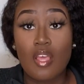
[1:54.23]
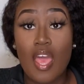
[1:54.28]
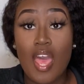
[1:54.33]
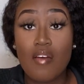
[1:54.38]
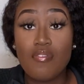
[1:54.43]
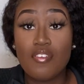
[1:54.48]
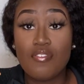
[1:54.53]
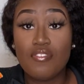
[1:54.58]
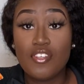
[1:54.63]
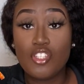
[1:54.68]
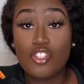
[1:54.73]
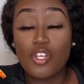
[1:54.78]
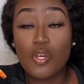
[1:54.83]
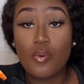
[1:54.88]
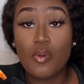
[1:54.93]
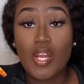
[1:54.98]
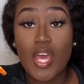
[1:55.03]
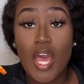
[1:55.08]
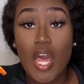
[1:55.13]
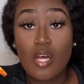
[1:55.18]
I have a video
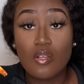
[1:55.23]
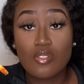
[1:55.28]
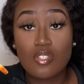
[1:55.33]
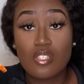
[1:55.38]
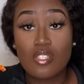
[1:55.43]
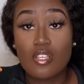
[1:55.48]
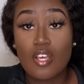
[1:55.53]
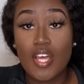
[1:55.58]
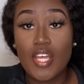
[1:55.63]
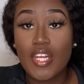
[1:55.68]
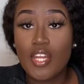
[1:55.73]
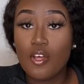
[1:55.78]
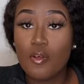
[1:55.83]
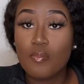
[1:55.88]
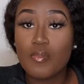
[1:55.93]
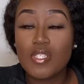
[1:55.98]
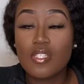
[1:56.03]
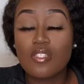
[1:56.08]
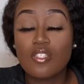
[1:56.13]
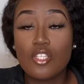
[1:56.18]
on how to start a nail
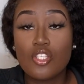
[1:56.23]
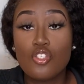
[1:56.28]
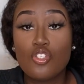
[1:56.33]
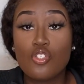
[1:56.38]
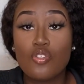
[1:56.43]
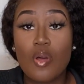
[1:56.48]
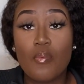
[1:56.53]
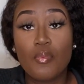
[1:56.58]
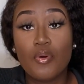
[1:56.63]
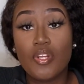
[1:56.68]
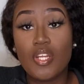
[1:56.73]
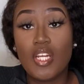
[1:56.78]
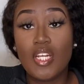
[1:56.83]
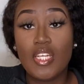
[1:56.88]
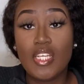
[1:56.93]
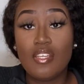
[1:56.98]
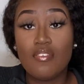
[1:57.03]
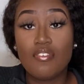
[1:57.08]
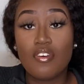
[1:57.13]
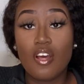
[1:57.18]
business, so I'm going to
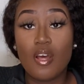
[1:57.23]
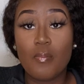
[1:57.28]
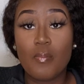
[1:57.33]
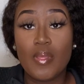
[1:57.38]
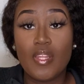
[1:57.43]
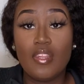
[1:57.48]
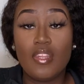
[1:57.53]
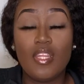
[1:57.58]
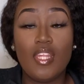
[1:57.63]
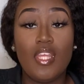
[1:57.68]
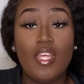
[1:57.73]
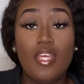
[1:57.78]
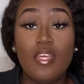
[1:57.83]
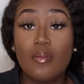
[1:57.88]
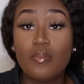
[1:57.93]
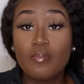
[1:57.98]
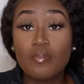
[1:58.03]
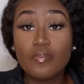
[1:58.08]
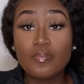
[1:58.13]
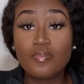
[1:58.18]
leave it up in
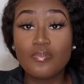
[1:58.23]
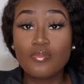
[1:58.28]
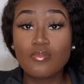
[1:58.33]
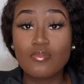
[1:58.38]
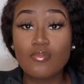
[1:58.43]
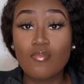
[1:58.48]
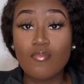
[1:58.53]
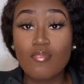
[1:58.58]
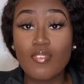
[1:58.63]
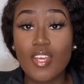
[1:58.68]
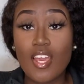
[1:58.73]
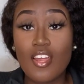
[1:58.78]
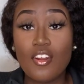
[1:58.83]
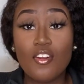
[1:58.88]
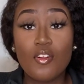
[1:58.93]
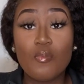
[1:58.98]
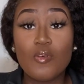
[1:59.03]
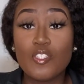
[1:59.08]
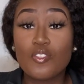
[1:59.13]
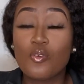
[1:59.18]
the, I don't
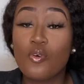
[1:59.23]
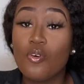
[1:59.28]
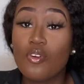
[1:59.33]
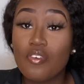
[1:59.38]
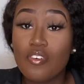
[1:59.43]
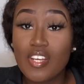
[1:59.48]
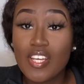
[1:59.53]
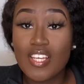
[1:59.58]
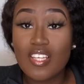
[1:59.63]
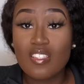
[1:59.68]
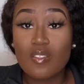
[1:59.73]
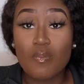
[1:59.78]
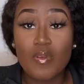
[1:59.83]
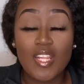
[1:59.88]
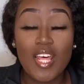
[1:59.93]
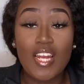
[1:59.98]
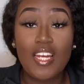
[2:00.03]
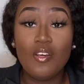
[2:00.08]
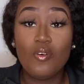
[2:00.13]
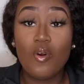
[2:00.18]
know which corner it is, but
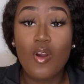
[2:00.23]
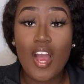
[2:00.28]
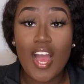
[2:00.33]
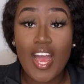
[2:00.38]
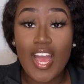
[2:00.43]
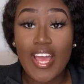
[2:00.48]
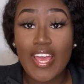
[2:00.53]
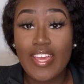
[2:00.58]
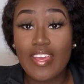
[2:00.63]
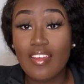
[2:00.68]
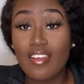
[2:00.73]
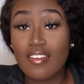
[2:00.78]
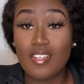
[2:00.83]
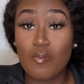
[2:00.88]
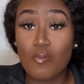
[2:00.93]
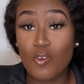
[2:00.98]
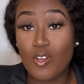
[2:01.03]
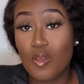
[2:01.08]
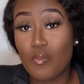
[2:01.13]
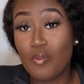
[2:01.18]
that little eye,
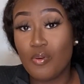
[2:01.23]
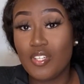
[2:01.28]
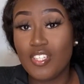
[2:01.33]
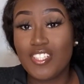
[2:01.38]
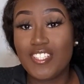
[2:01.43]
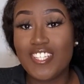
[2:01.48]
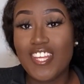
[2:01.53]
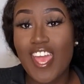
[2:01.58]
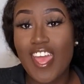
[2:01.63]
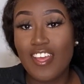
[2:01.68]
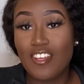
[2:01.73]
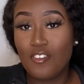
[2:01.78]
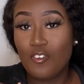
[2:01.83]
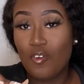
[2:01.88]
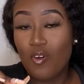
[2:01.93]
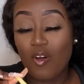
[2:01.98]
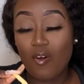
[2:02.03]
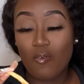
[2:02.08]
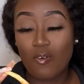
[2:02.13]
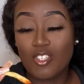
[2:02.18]
I'm going to put it there.
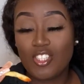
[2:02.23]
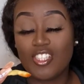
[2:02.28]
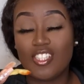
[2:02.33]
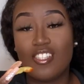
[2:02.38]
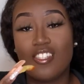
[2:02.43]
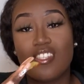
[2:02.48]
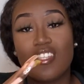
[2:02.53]
Go and watch it.